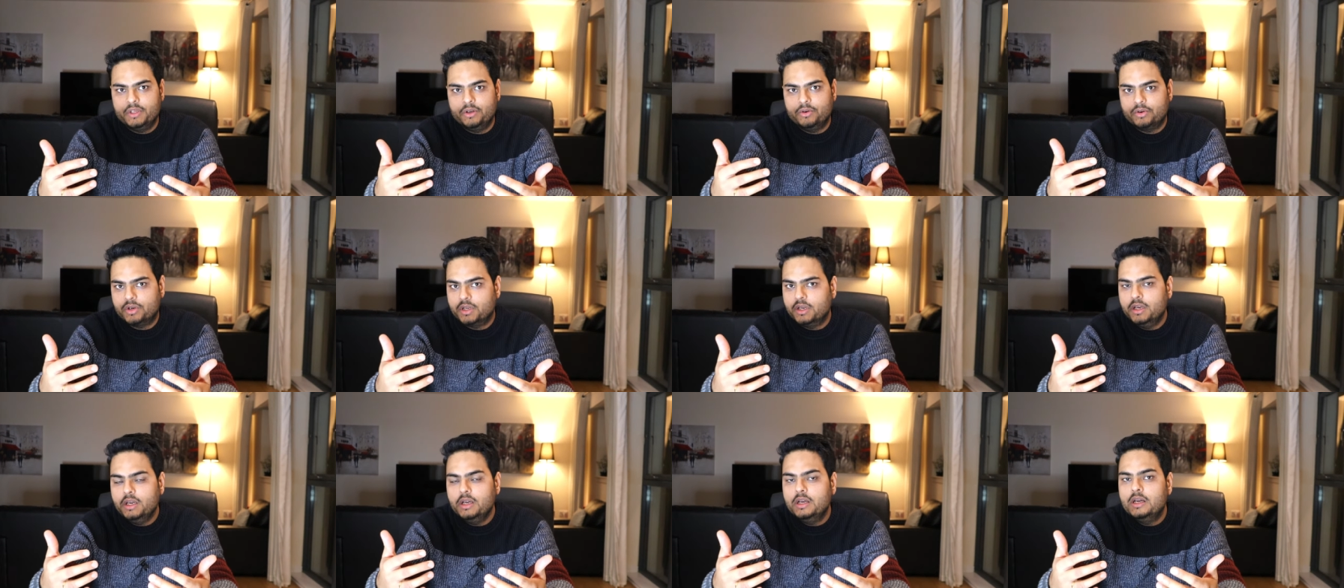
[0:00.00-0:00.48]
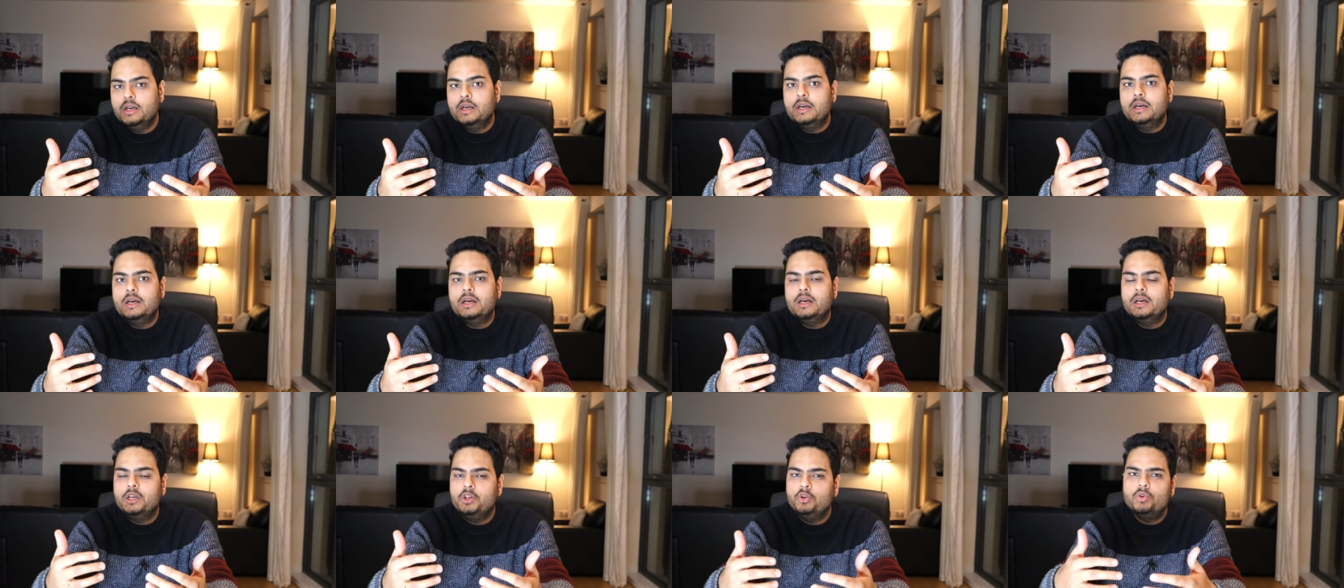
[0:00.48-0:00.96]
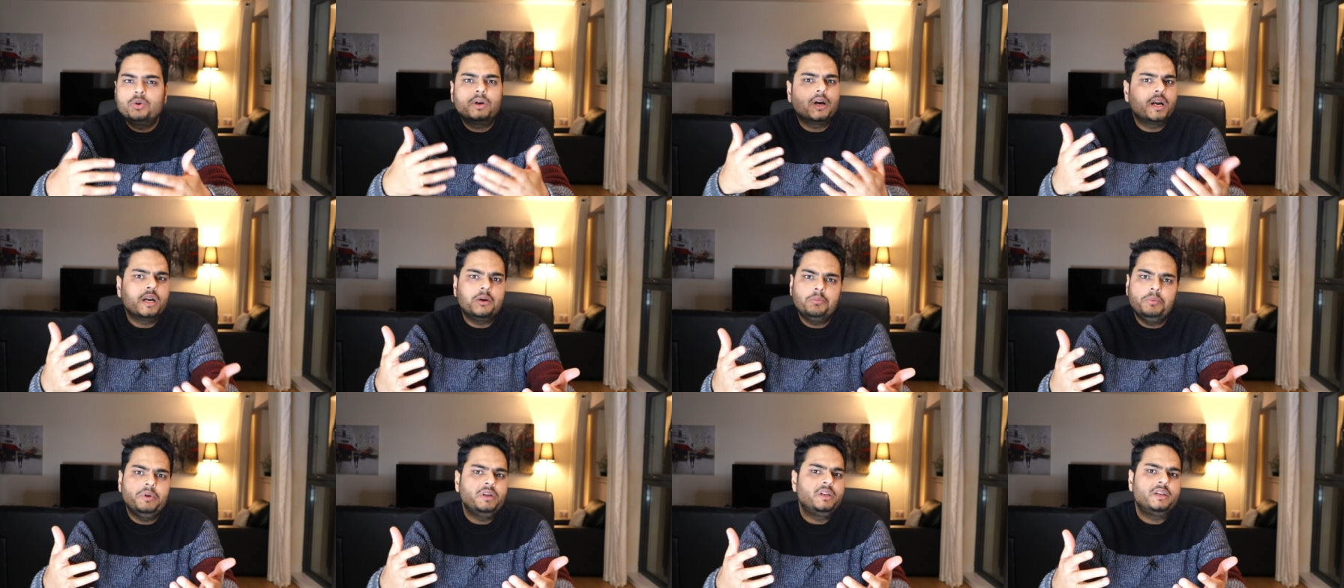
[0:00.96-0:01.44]
Okay. You
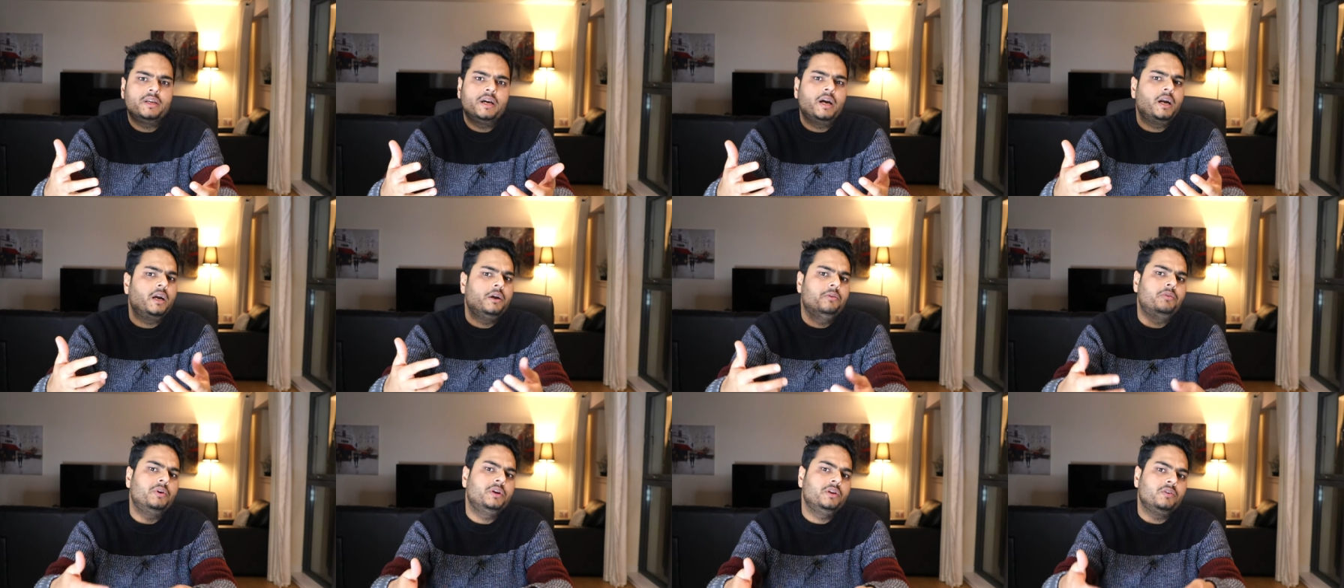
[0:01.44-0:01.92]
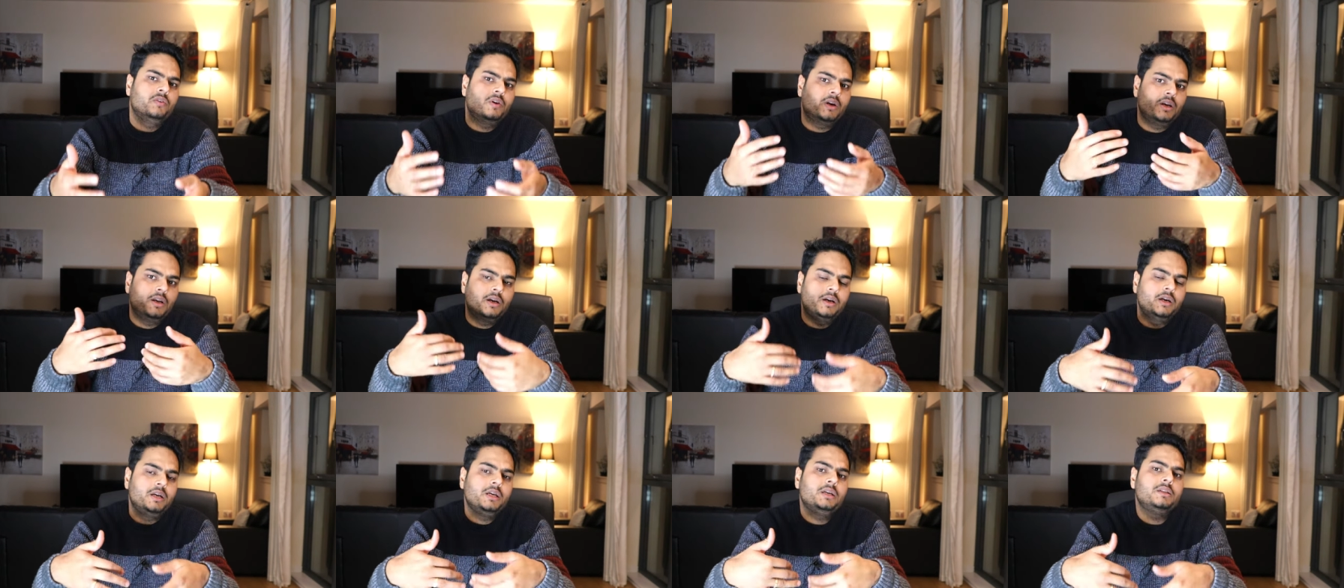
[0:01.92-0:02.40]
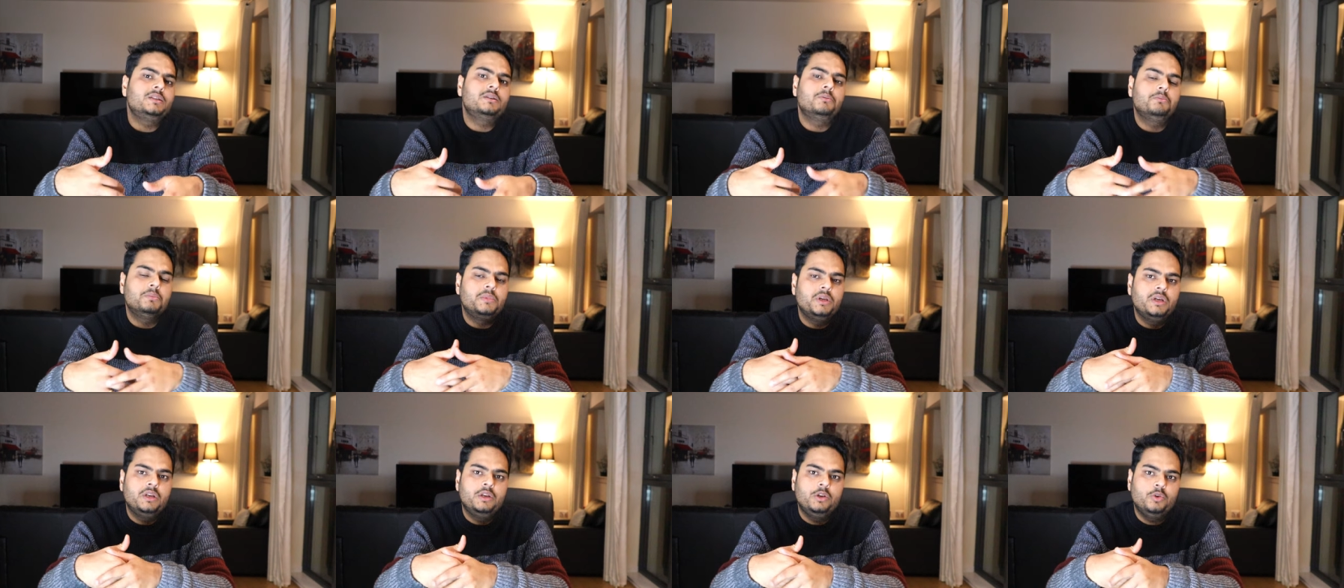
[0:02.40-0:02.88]
can't be tired when you are learning
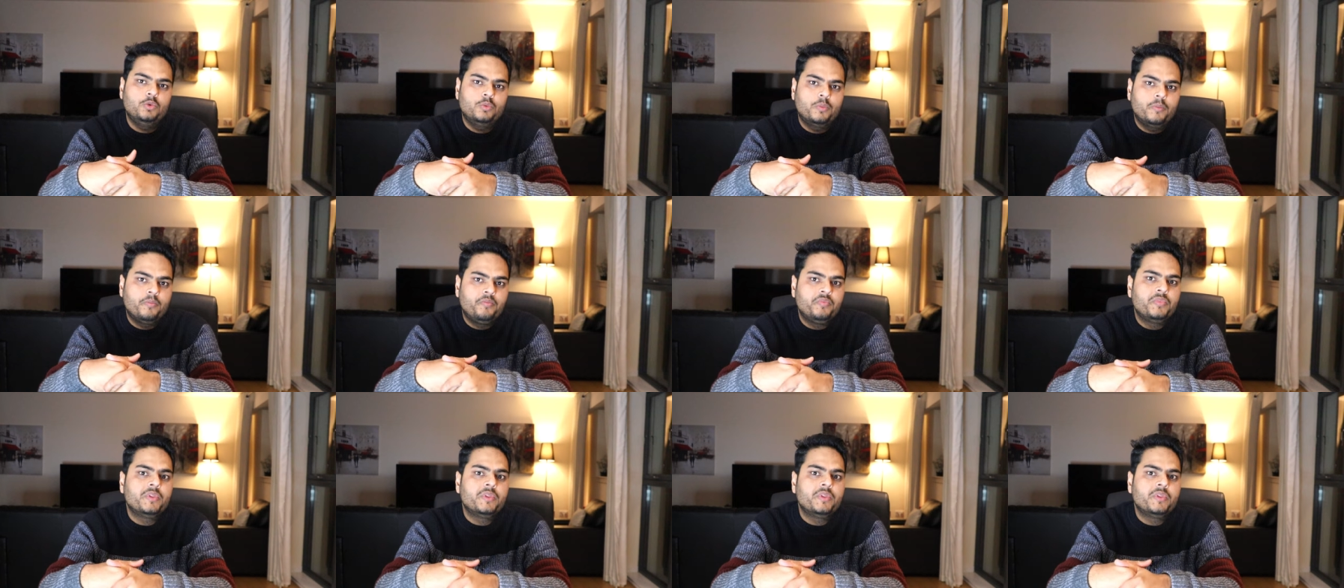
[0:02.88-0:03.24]
something new.